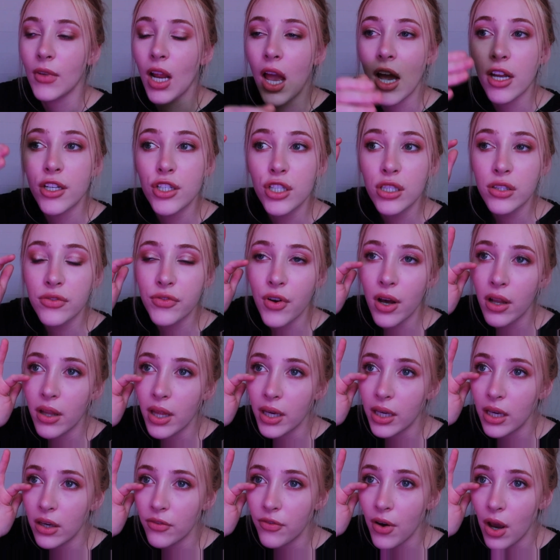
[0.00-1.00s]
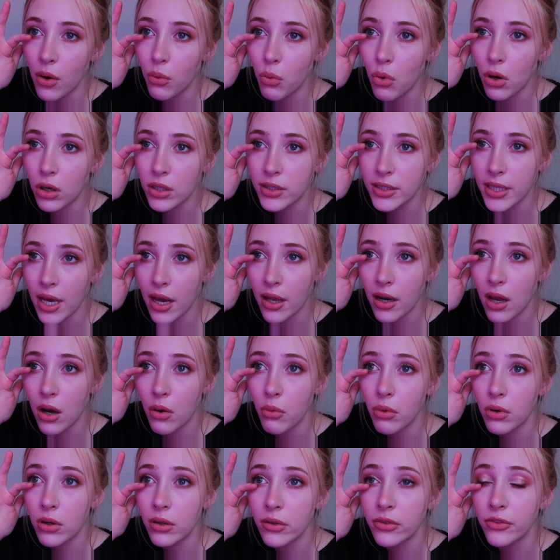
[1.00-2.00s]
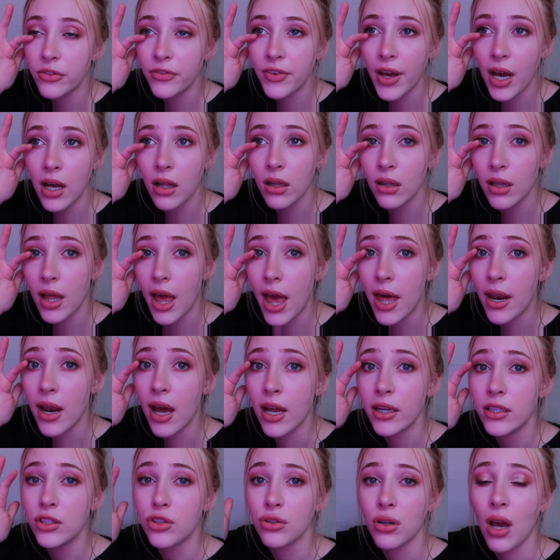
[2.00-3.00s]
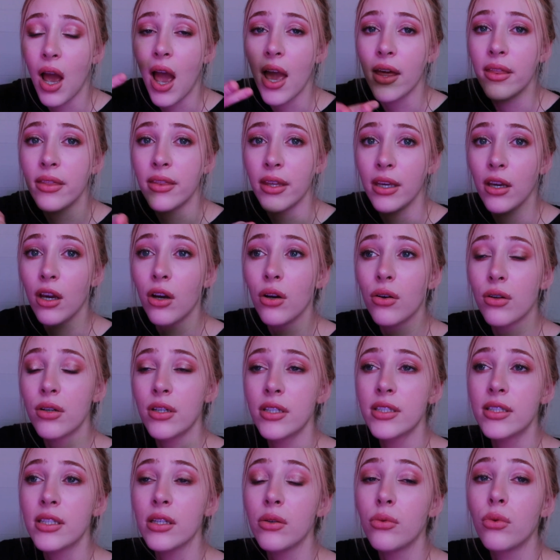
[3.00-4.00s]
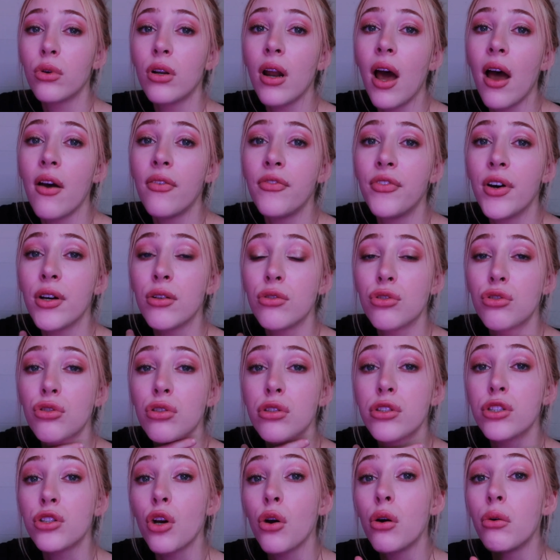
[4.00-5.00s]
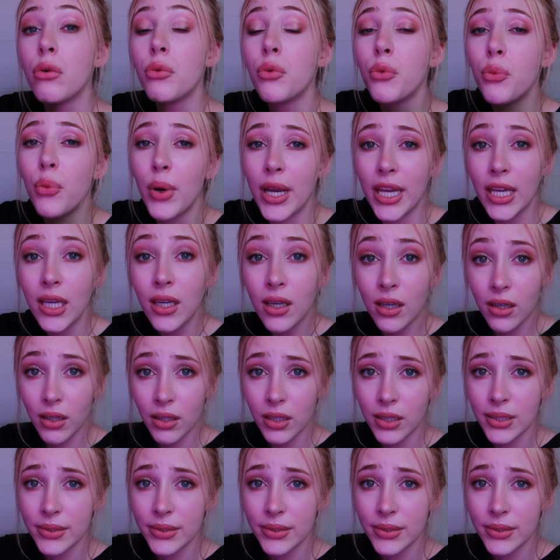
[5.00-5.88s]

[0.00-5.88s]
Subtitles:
I just felt like if I walked down, I would have fell, and I think I honestly would. I felt so weak.